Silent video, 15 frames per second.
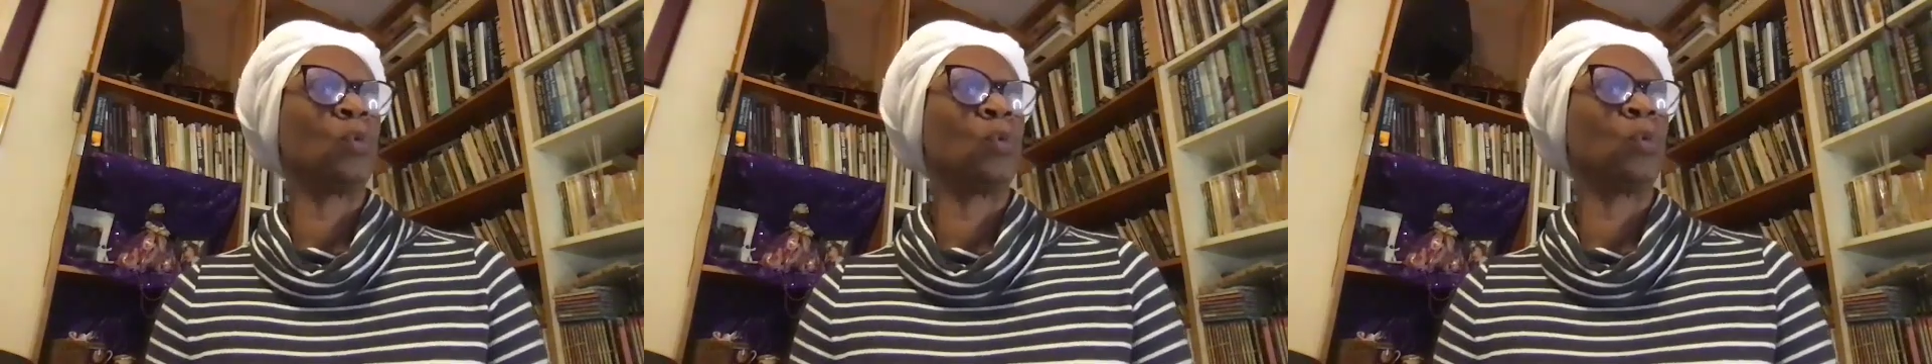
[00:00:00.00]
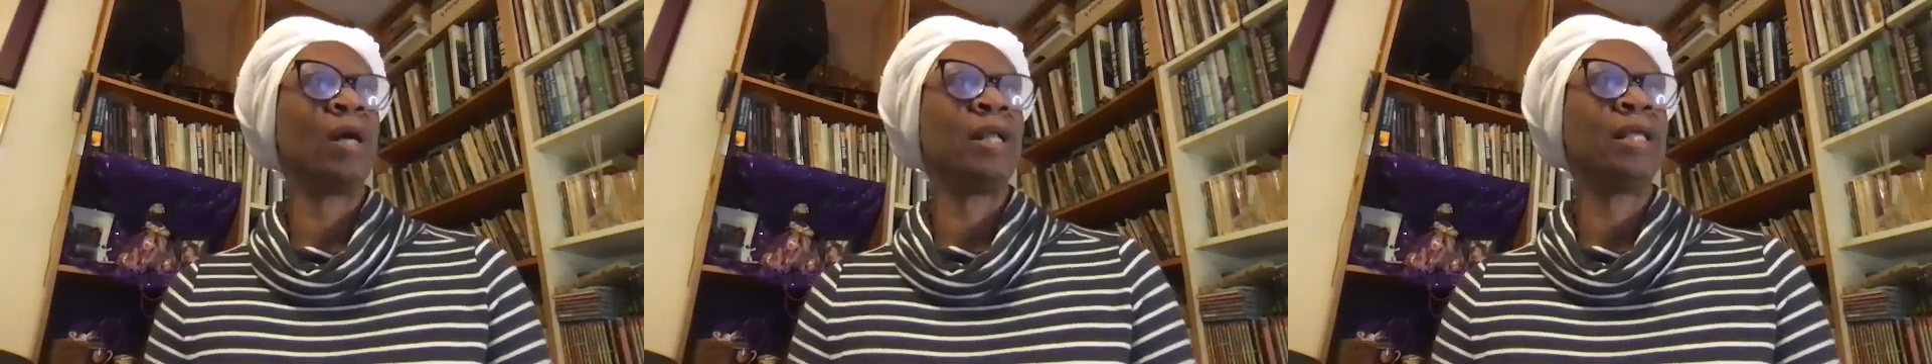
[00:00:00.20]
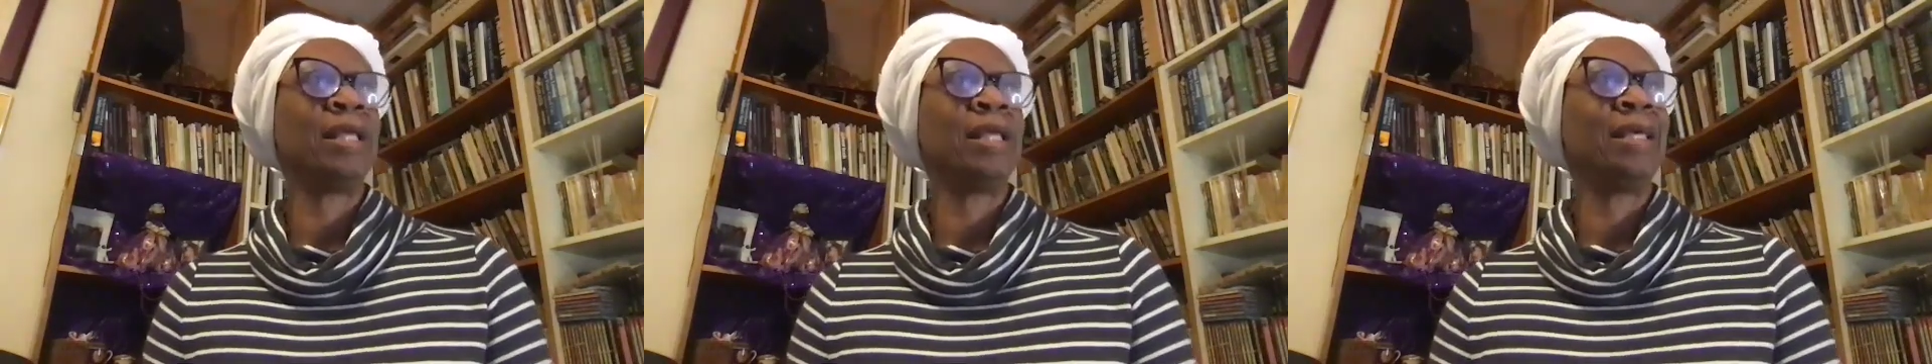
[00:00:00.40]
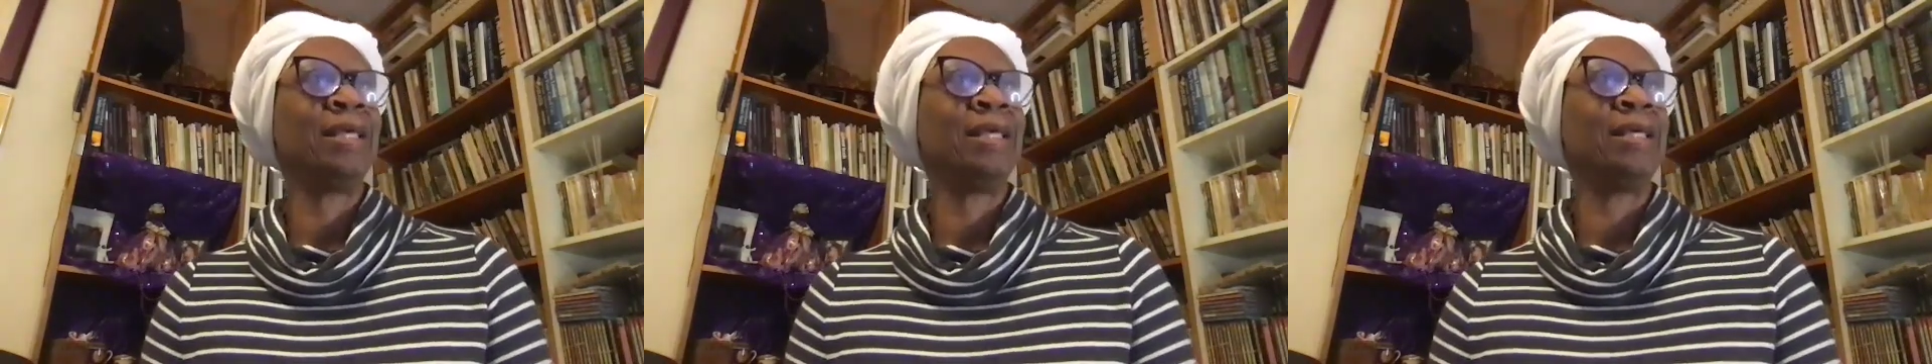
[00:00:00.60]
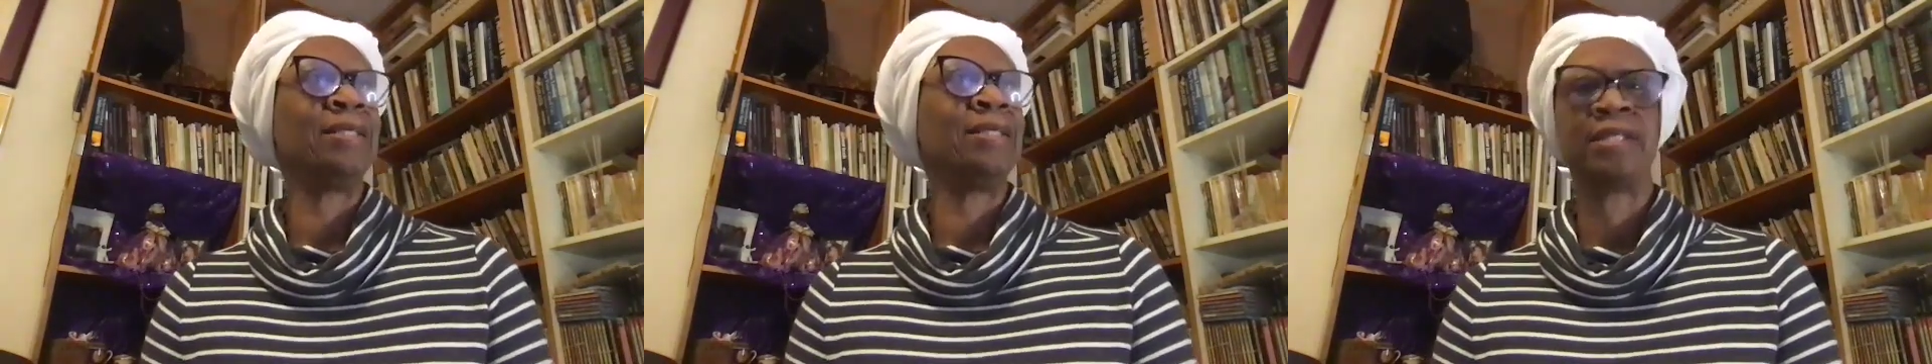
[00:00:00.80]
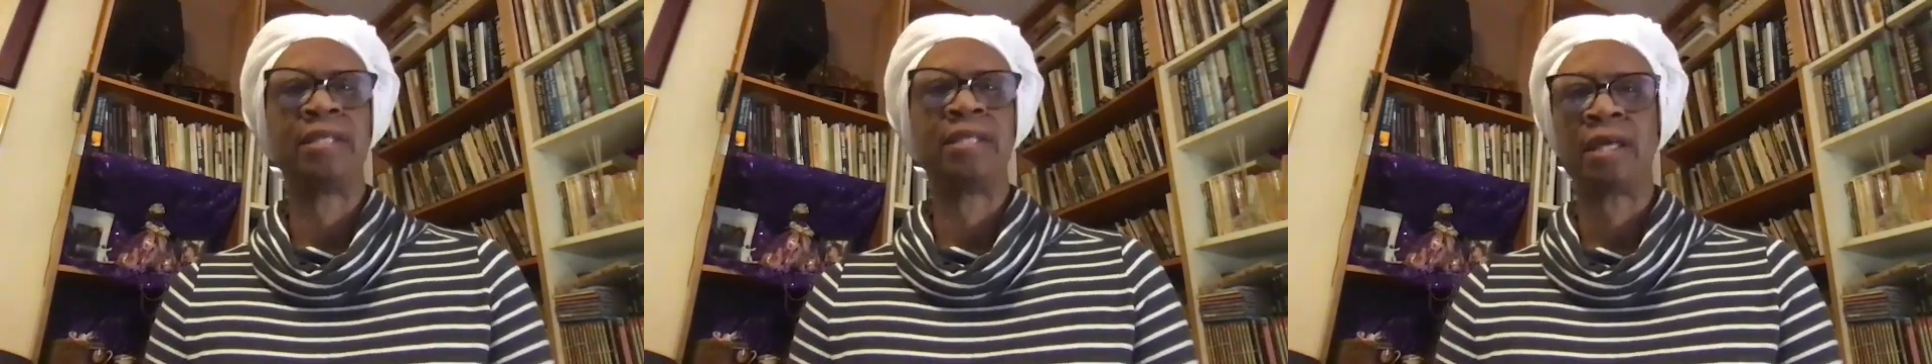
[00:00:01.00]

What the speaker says: What is the